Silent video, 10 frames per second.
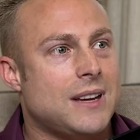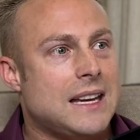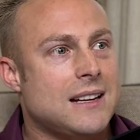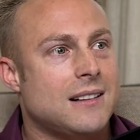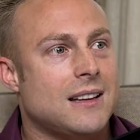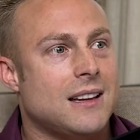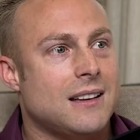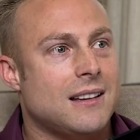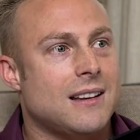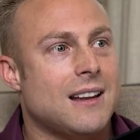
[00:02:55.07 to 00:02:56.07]

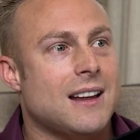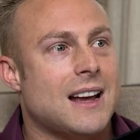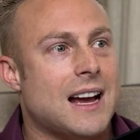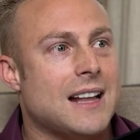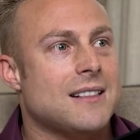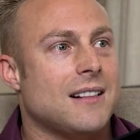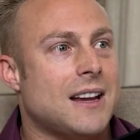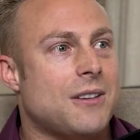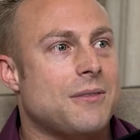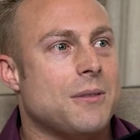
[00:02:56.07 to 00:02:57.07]
healing at the
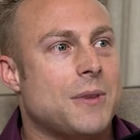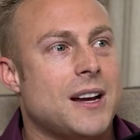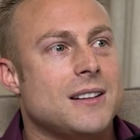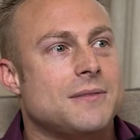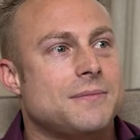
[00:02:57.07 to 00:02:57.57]
layer of the mind.